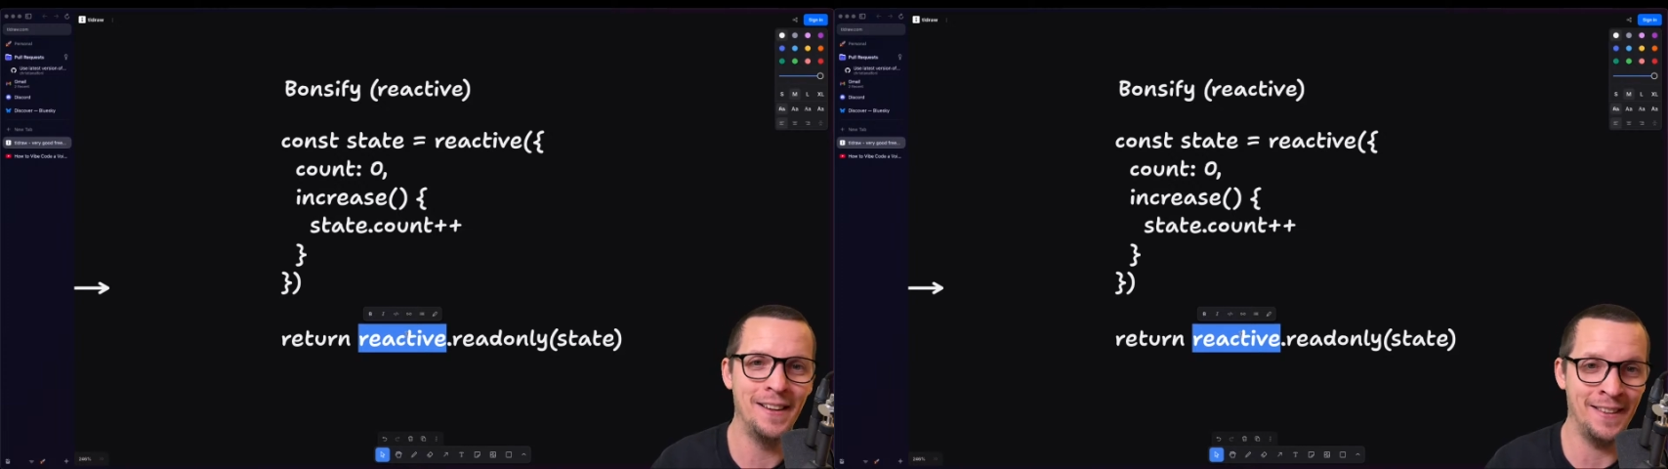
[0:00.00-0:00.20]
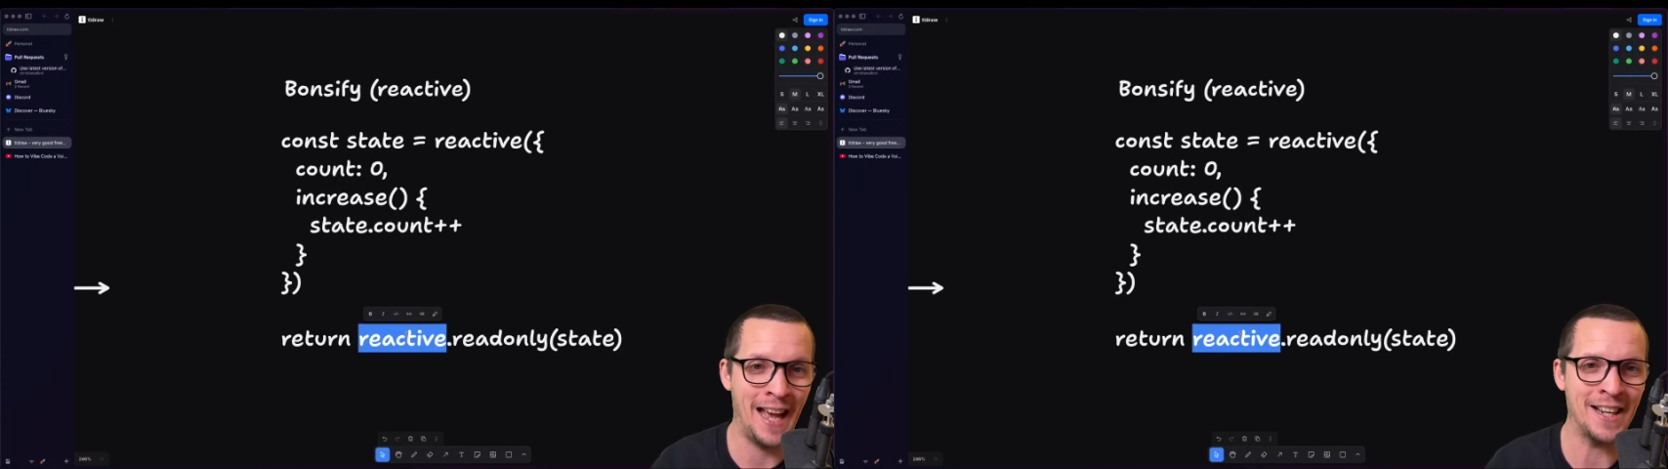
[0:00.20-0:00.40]

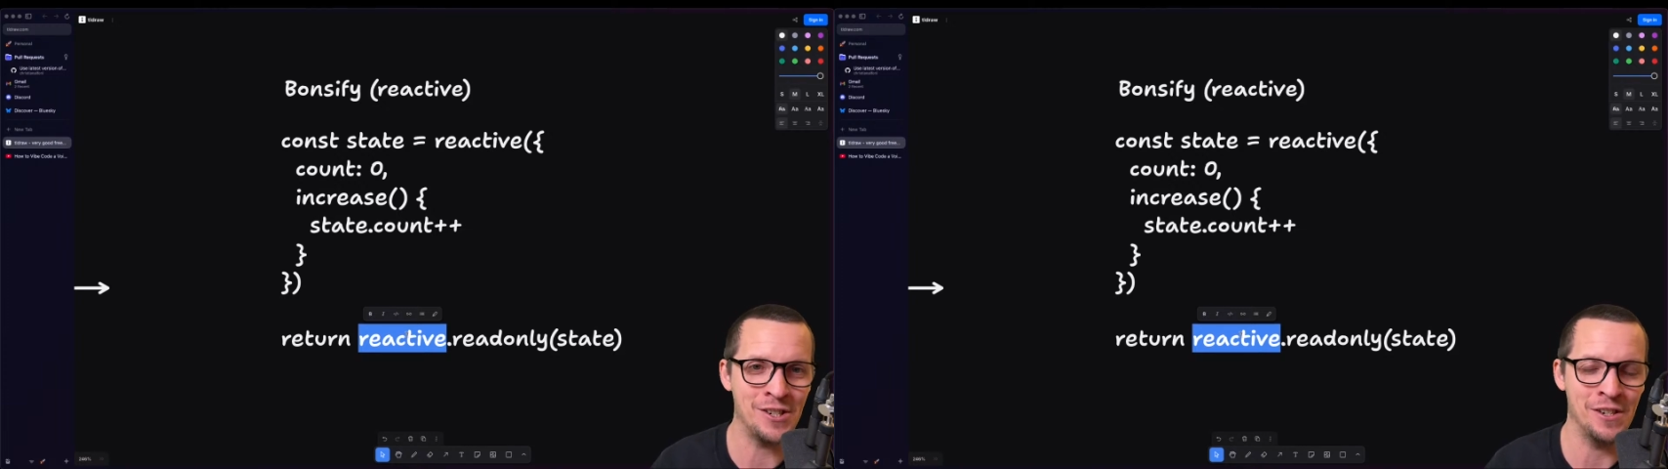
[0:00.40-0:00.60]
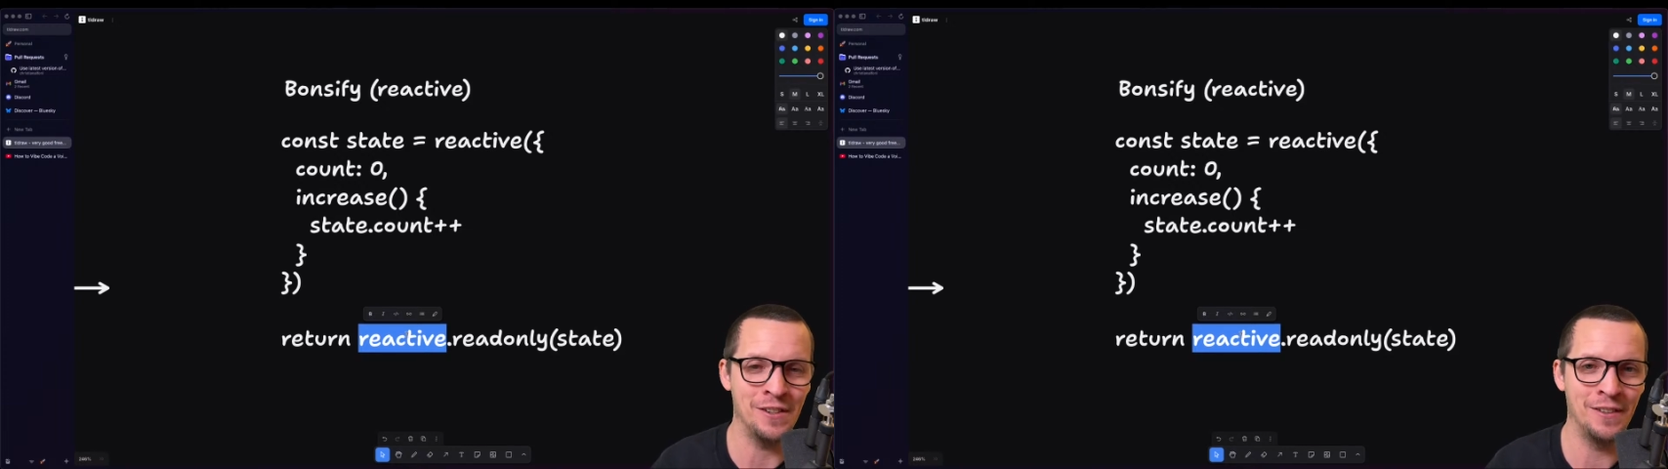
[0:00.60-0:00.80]
an
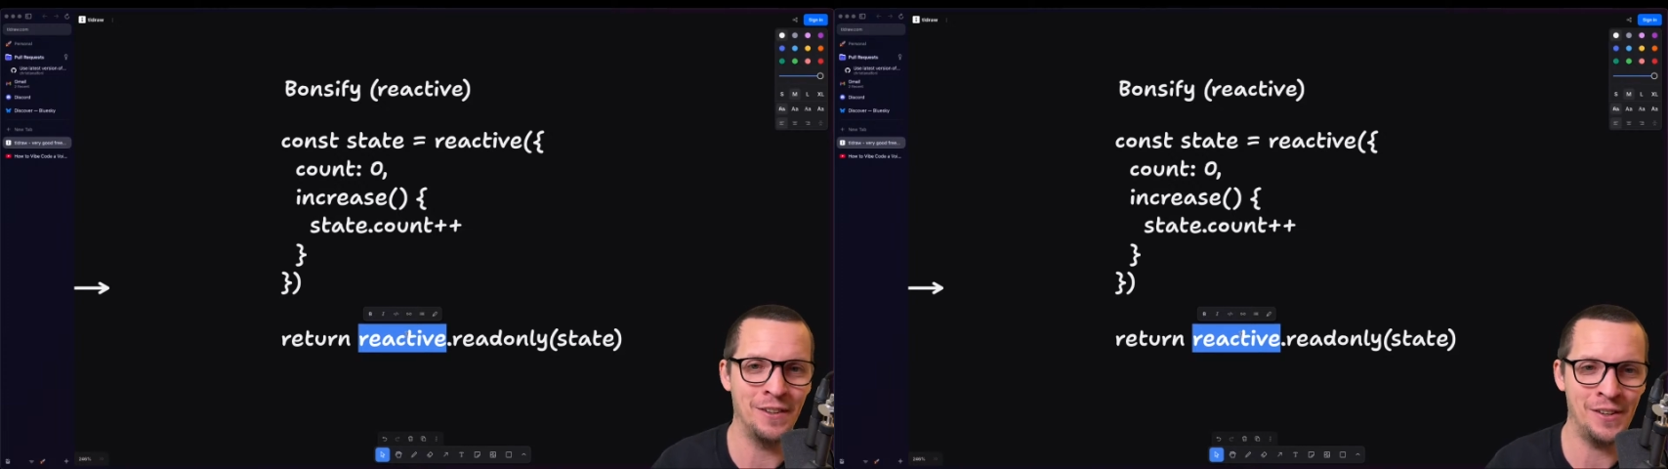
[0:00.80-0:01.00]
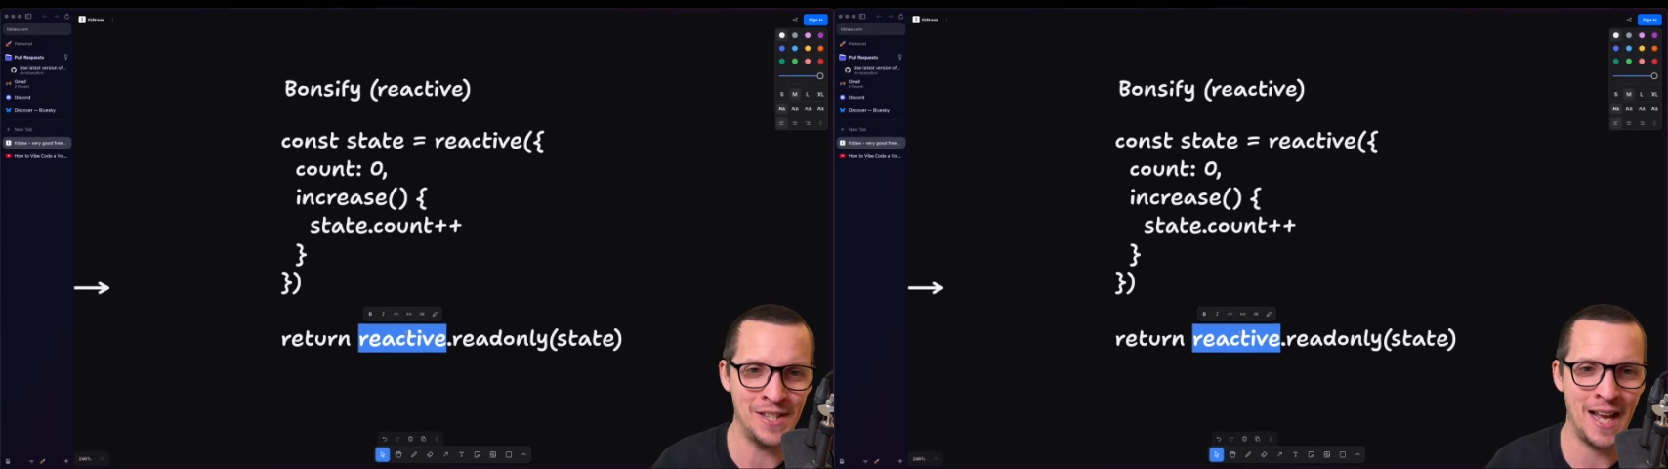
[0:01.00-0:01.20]
action
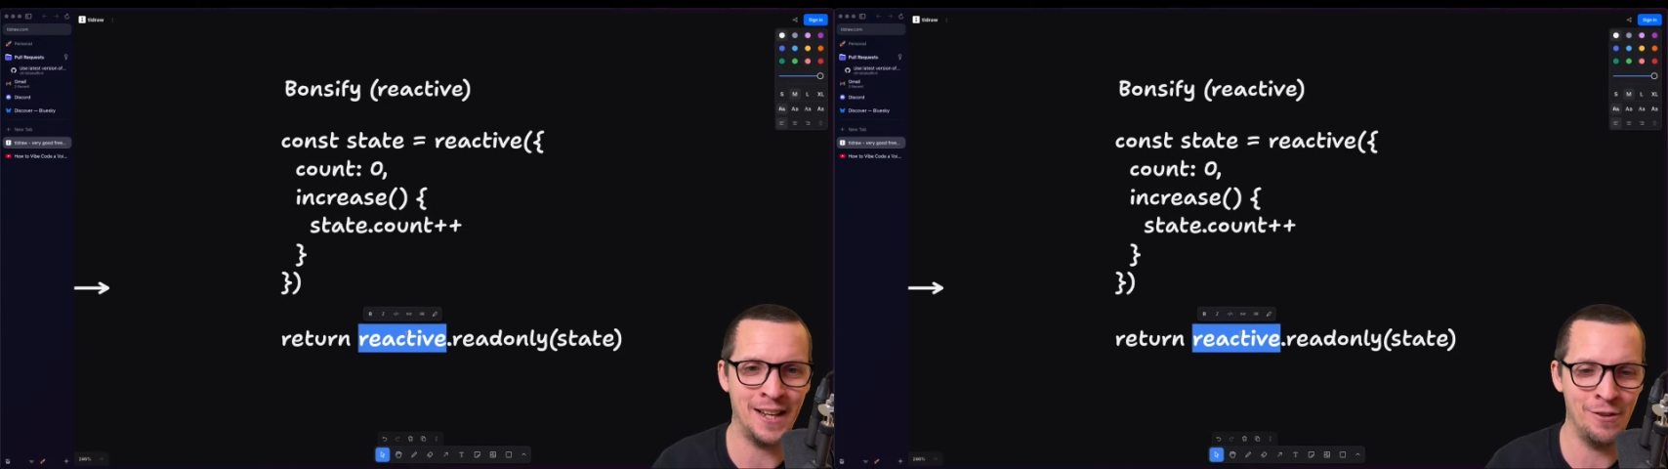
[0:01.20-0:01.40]
because I